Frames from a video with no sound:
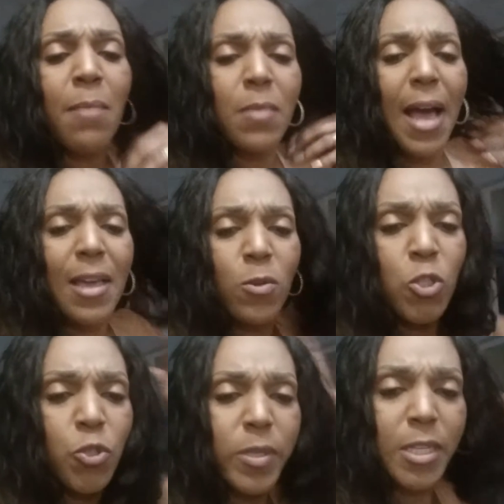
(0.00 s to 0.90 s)
I
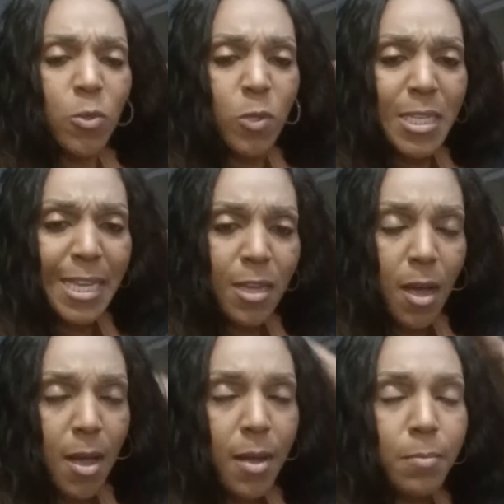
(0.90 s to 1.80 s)
usually use
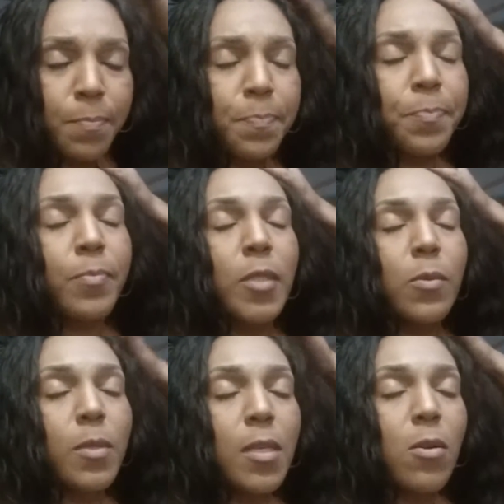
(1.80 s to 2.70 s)

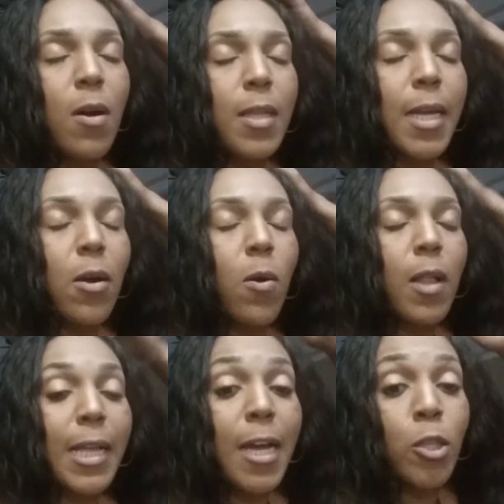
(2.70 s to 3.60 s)
what do you call that
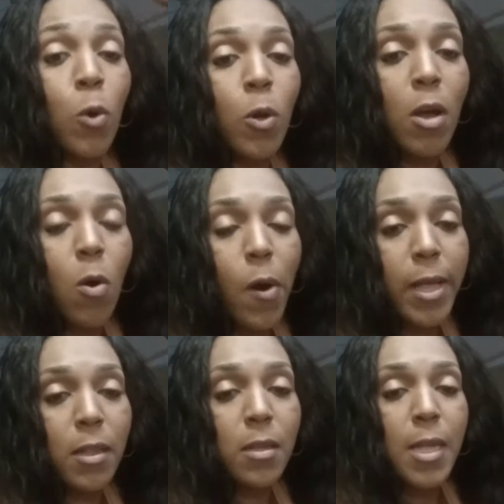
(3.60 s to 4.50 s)
oil? Canola
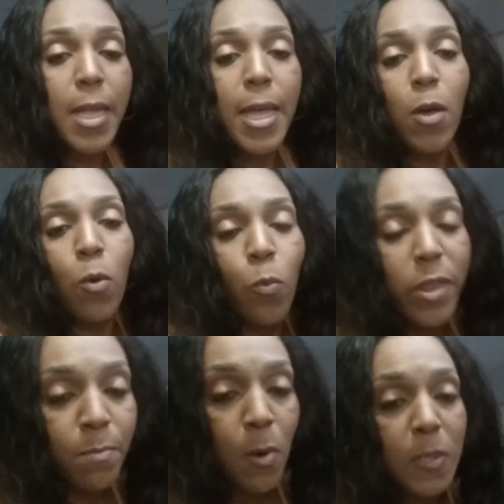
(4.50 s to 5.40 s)
oil
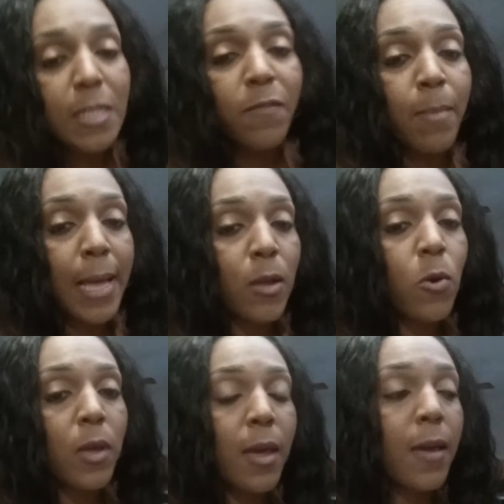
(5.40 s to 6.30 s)
with most of my
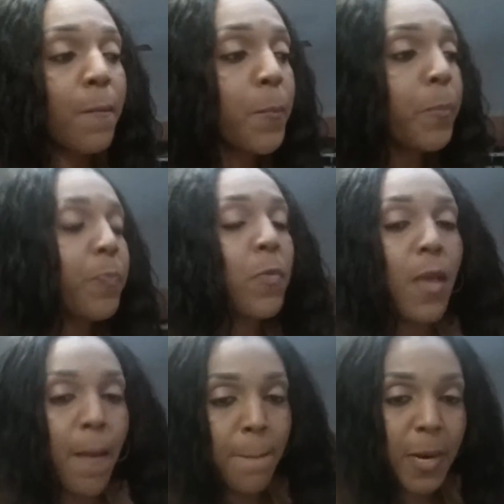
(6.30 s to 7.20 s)
cooking,
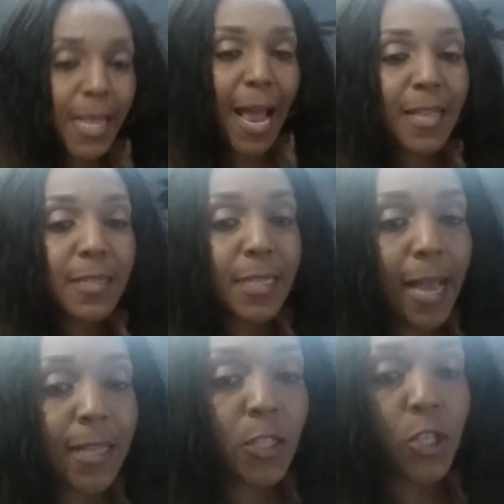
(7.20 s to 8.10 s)
but I
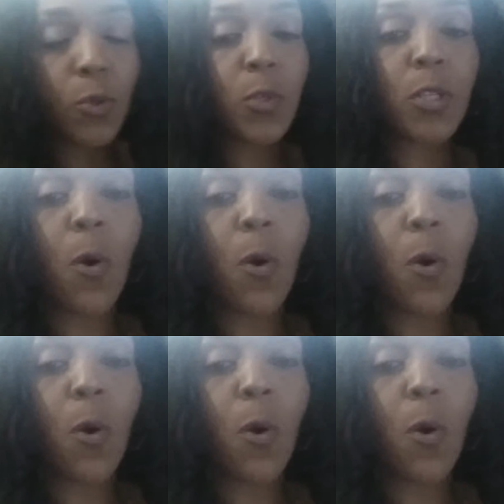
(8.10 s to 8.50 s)
decided to use